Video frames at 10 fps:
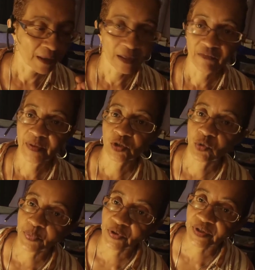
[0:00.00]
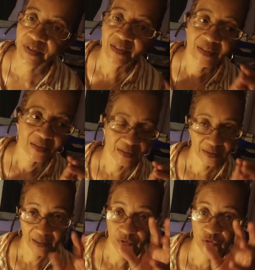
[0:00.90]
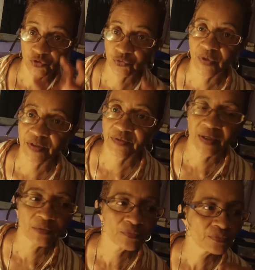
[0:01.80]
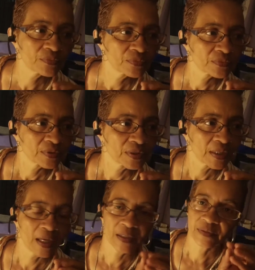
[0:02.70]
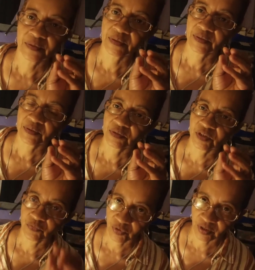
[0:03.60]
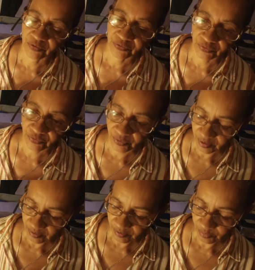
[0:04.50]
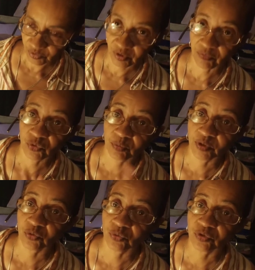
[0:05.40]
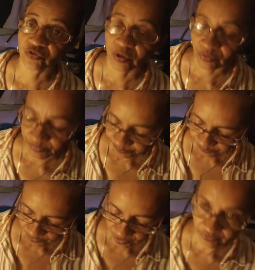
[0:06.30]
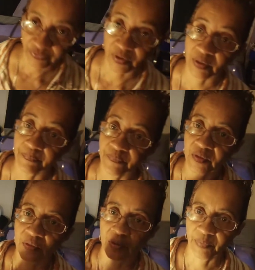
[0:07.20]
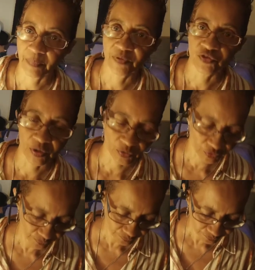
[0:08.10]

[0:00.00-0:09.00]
I have my notebook. I have to just write it down and to give you the answers. Okay, it was given to me through the channel of the prepping channels.